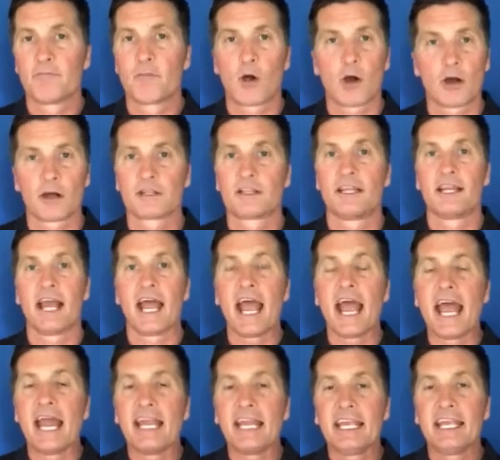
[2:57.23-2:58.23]
Mark, than
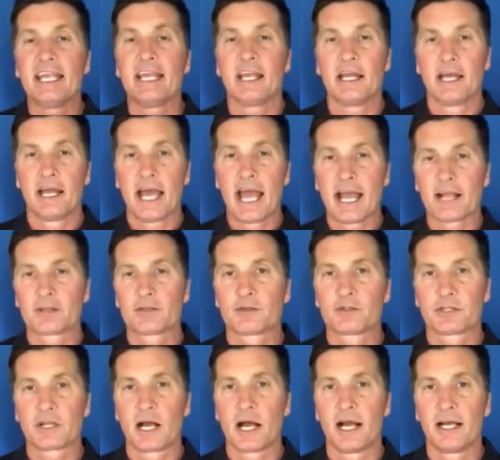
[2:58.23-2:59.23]
any
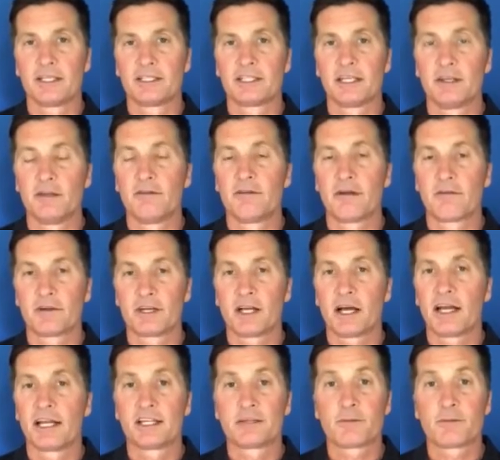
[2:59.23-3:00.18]
exercise that you've ever done.